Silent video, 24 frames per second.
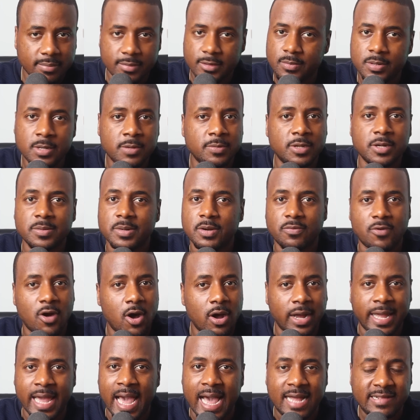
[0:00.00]
the
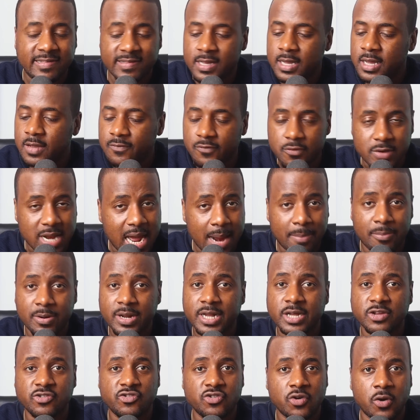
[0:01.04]
wrong cats. If you're not
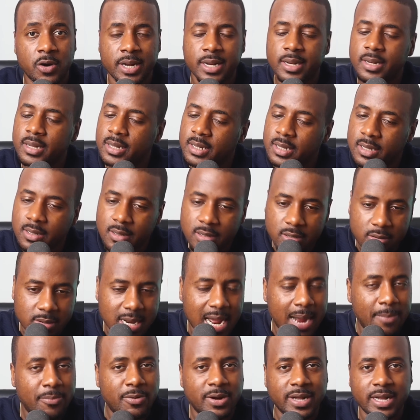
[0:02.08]
bringing Jordan, you're
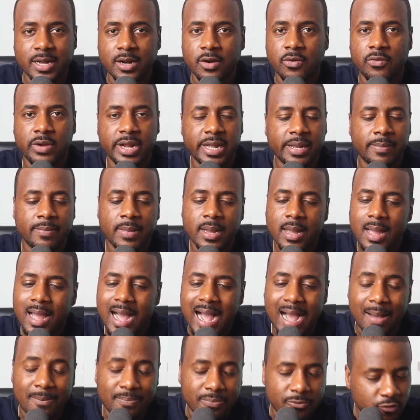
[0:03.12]
not bringing Kareem,
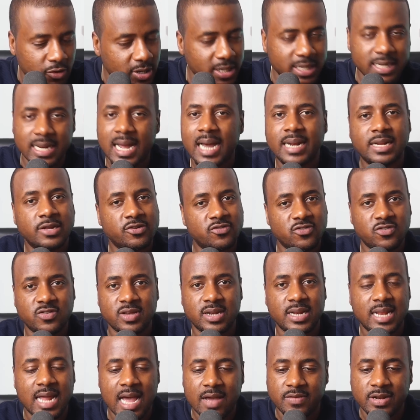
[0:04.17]
I'm really not
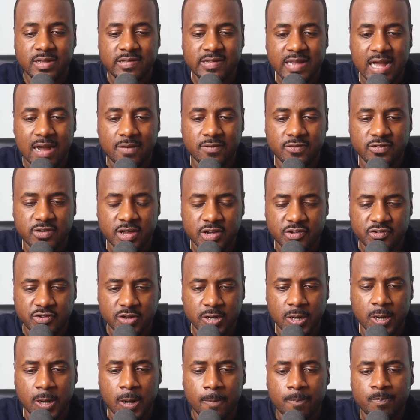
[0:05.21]
interested in having this
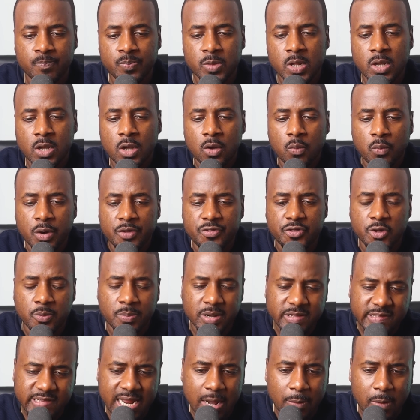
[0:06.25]
conversation with you.
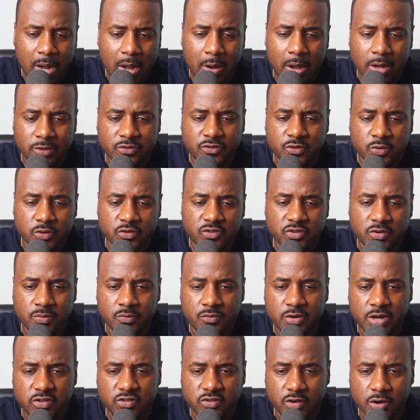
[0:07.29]
But today, while I was doing
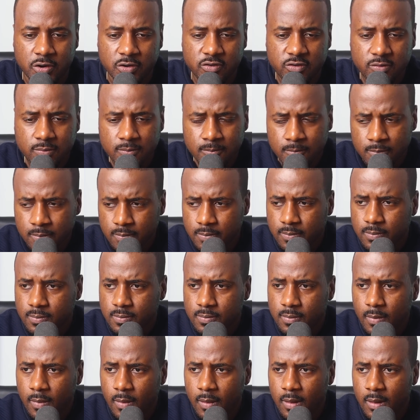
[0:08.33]
some research,
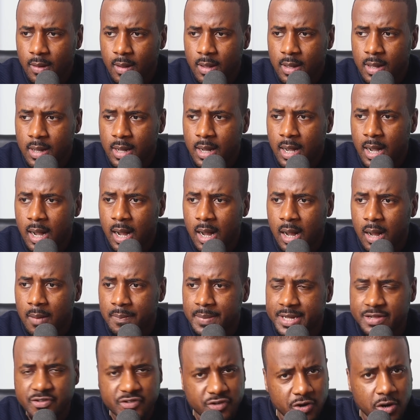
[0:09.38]

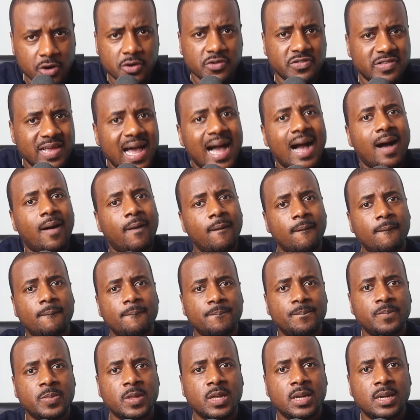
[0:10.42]
it turns out
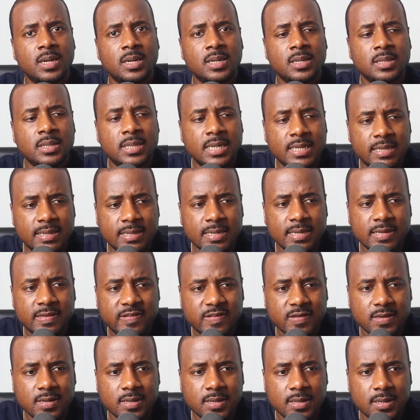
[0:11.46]
that
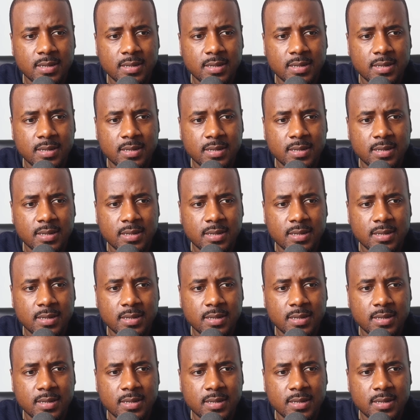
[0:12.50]
this